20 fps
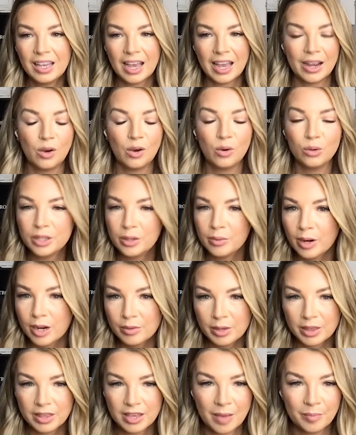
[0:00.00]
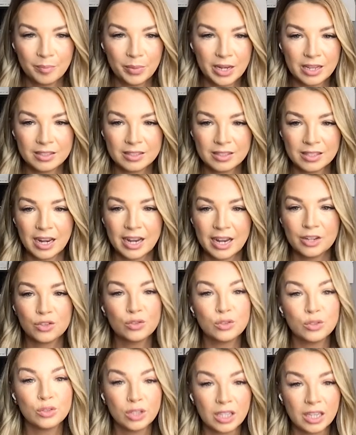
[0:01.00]
I only work with companies that I
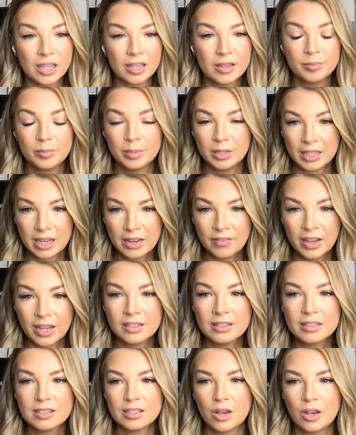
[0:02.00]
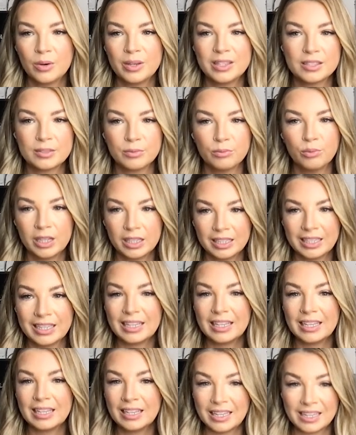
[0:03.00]
truly believe in. So it's
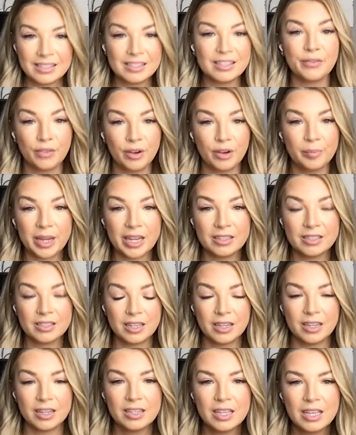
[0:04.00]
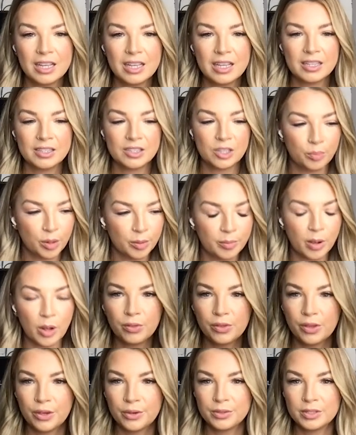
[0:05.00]
really easy for me to
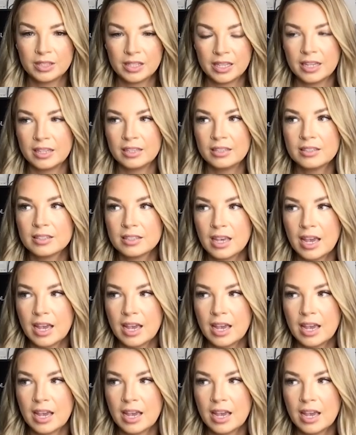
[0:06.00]
promote those things.